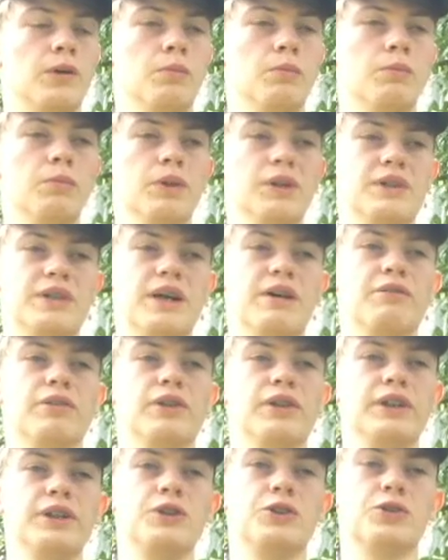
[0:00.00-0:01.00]
But
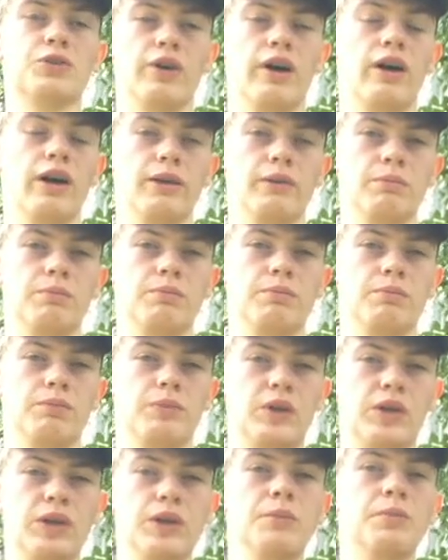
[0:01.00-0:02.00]
definitely try
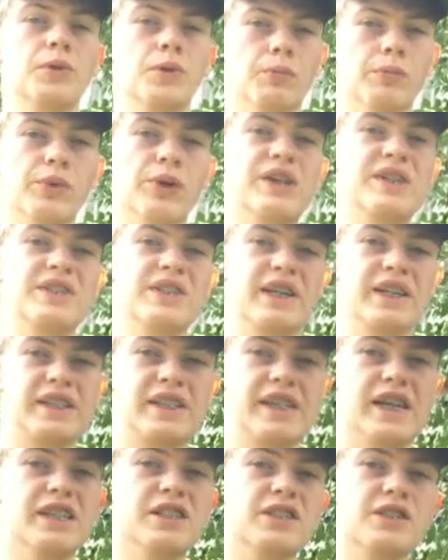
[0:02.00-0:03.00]
keep your brace
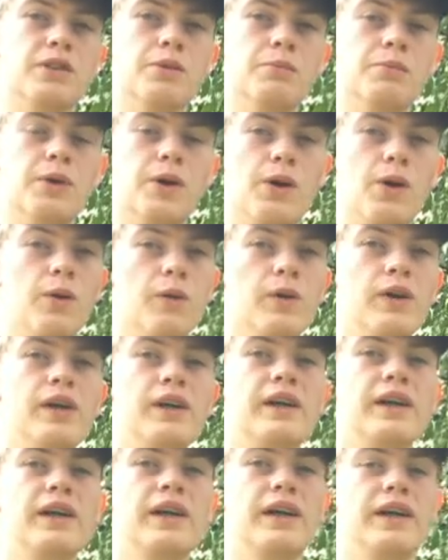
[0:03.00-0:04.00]
against the bow.
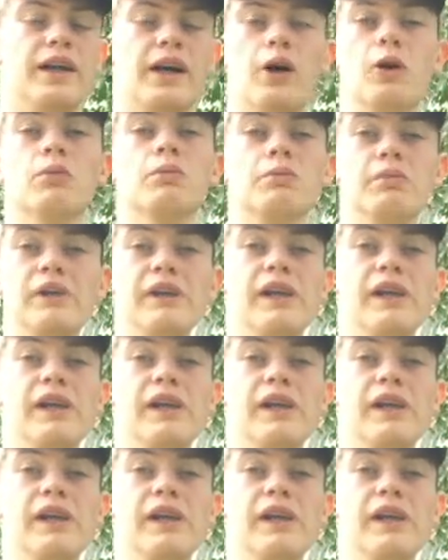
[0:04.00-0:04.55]
It helped me